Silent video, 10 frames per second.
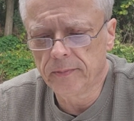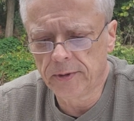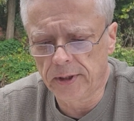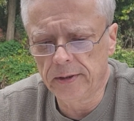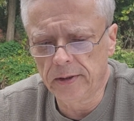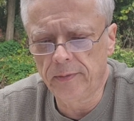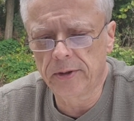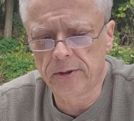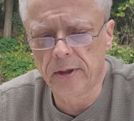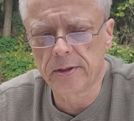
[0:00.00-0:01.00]

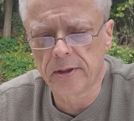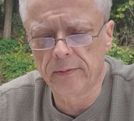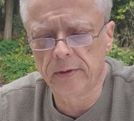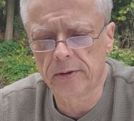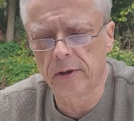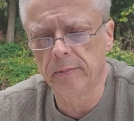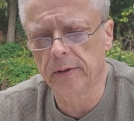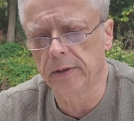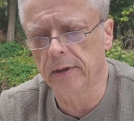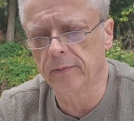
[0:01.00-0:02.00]
Scientific studies have
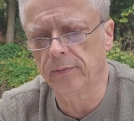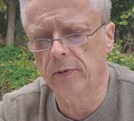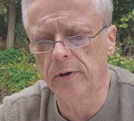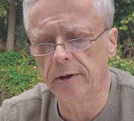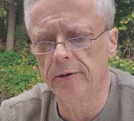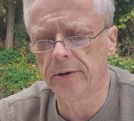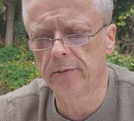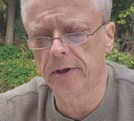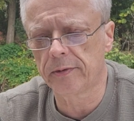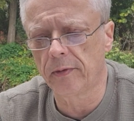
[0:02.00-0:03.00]
determined that 400
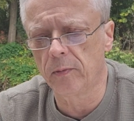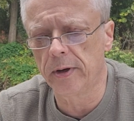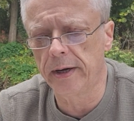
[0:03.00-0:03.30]
degrees for 1